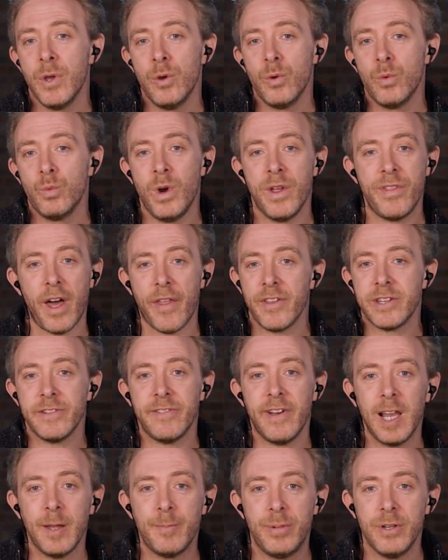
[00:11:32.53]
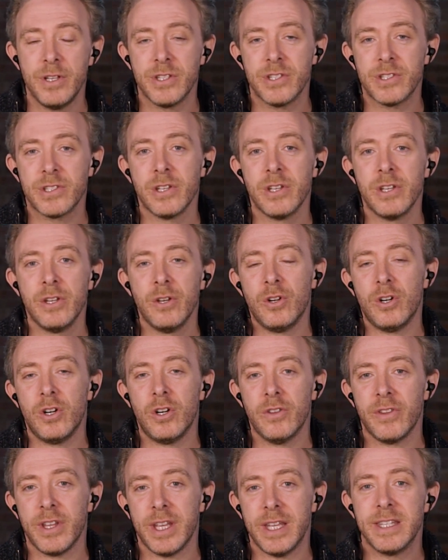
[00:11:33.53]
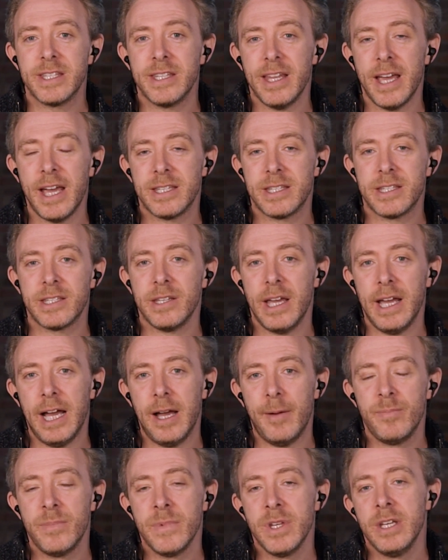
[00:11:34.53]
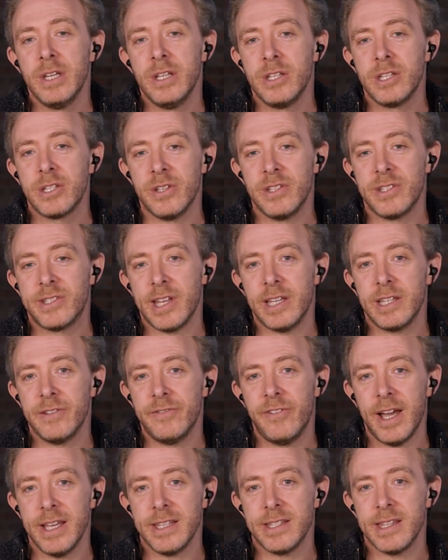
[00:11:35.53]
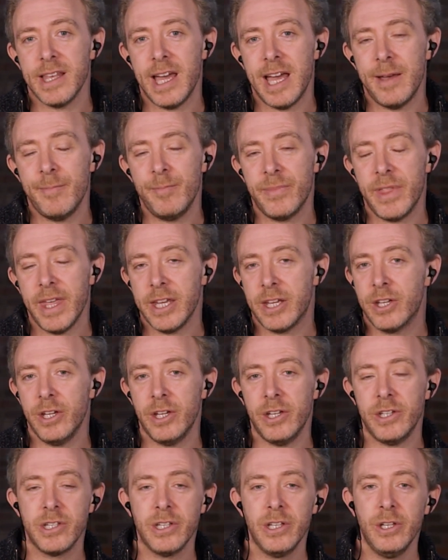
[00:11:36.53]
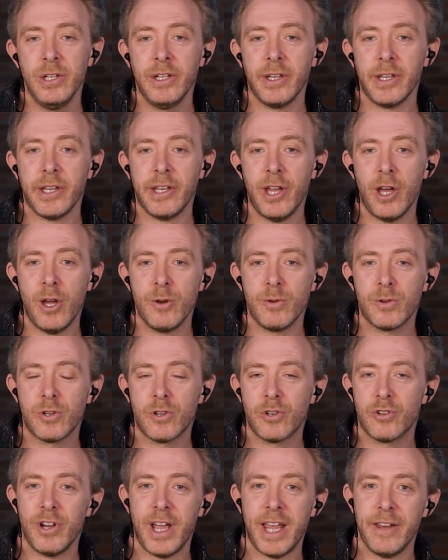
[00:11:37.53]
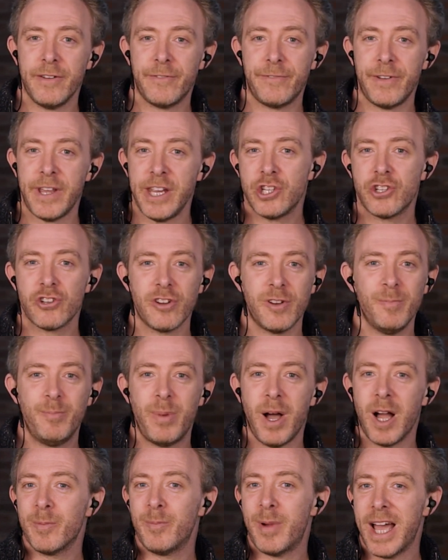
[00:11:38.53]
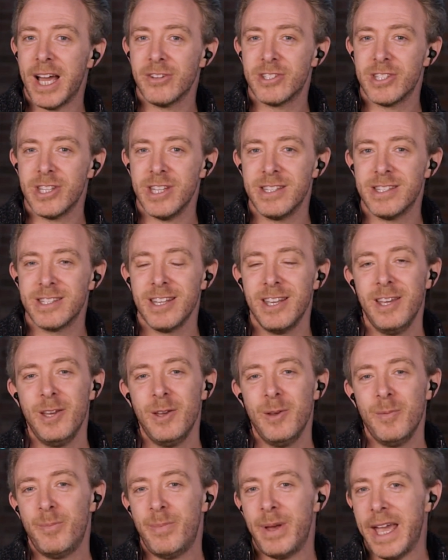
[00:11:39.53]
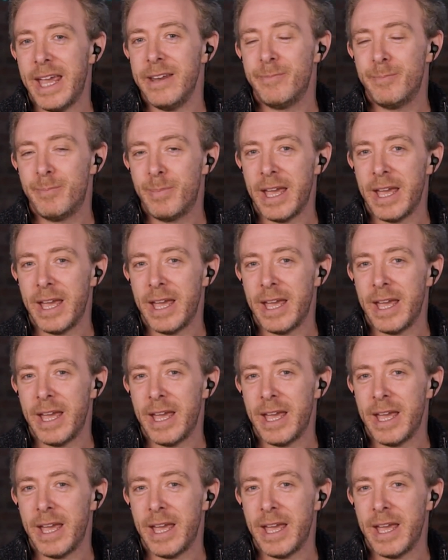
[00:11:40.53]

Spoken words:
with other developers on the internet to incentivize them. They could, create feature and bug bounties, paid